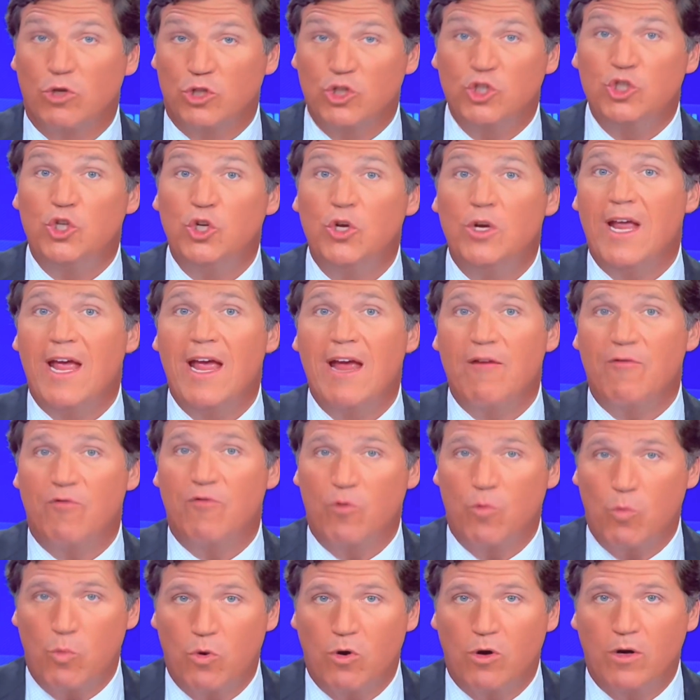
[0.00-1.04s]
Or should
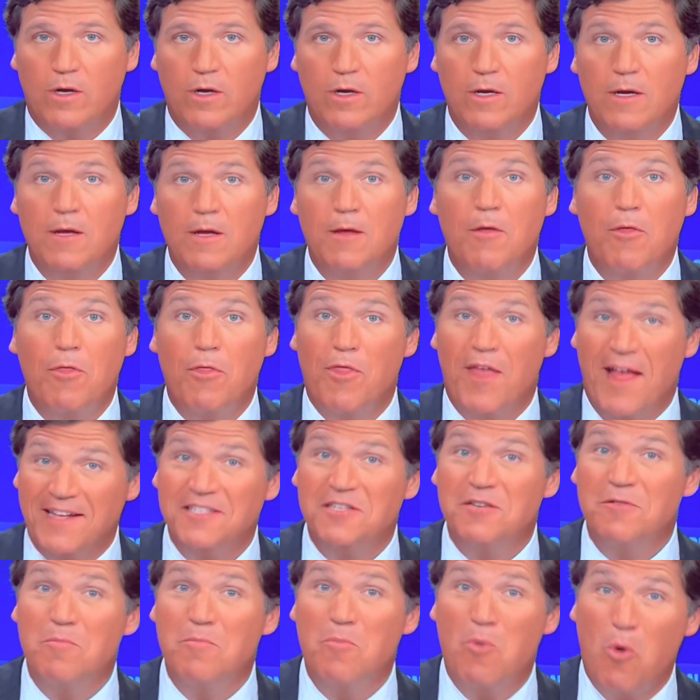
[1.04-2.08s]
ever work.
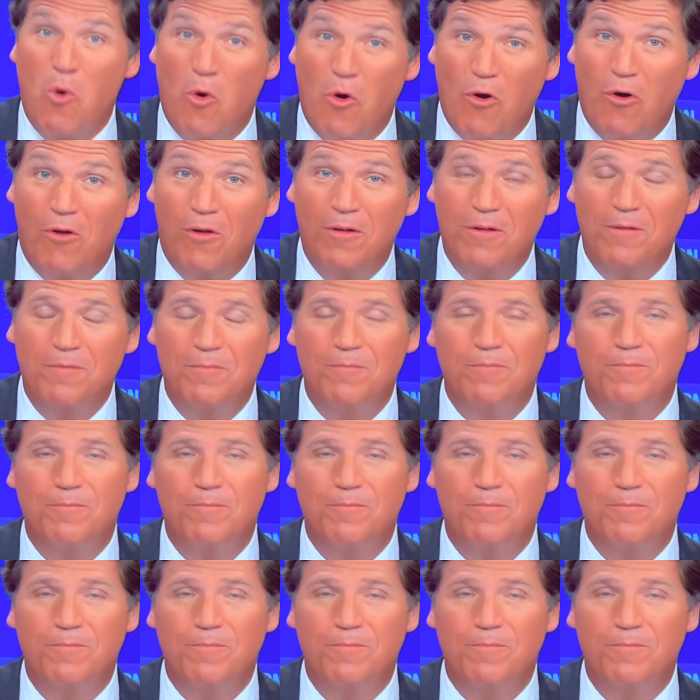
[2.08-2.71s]
That's immoral.